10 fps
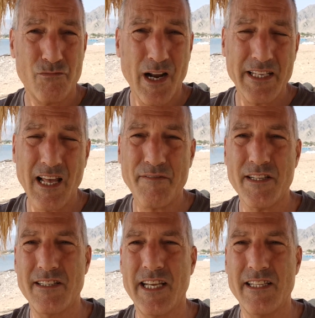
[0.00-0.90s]
Right
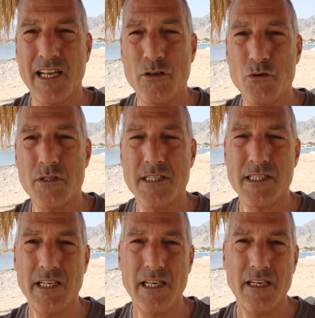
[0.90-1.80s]
after that, I could
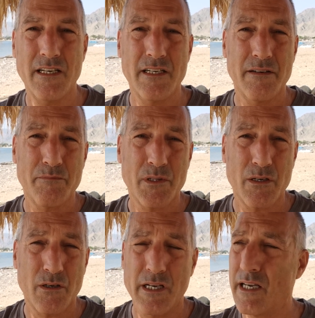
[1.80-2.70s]
see
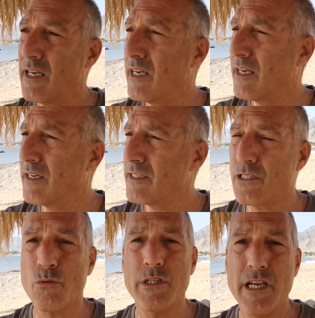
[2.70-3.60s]

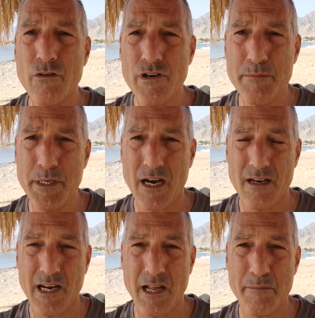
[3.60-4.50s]
Saudi Arabia
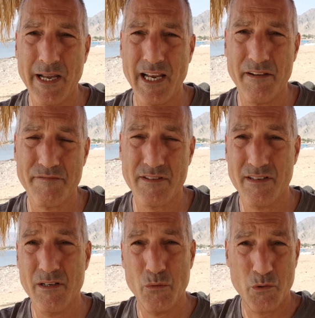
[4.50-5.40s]
on my
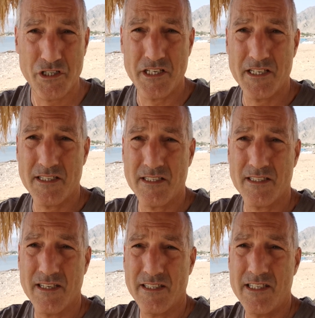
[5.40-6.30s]
left, which
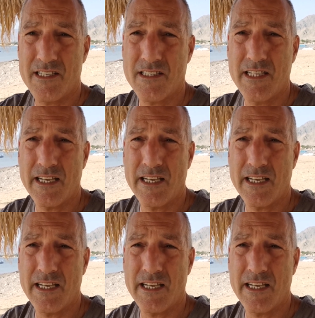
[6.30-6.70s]
is, this is